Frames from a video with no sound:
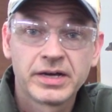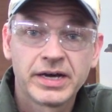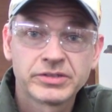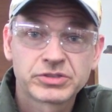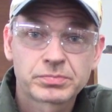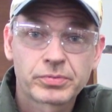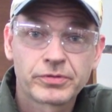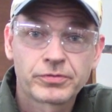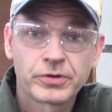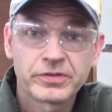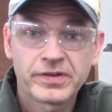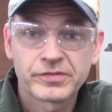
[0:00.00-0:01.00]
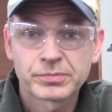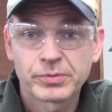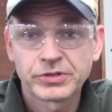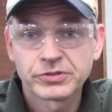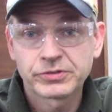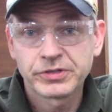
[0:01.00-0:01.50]
on 45
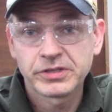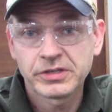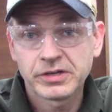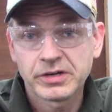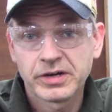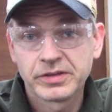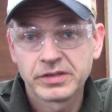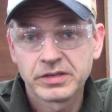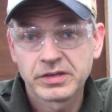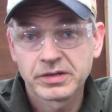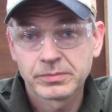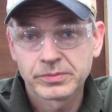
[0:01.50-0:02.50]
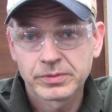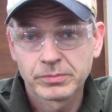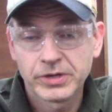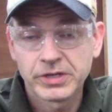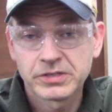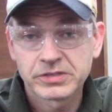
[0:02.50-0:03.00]
Spring Street there on the
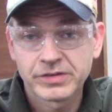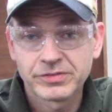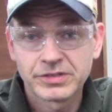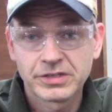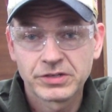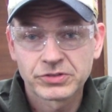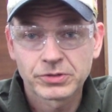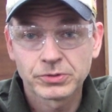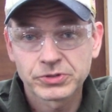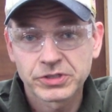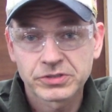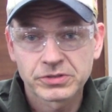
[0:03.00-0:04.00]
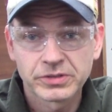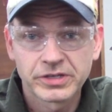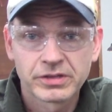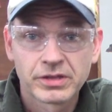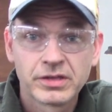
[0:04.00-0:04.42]
mighty 17-inch Colchester lathe.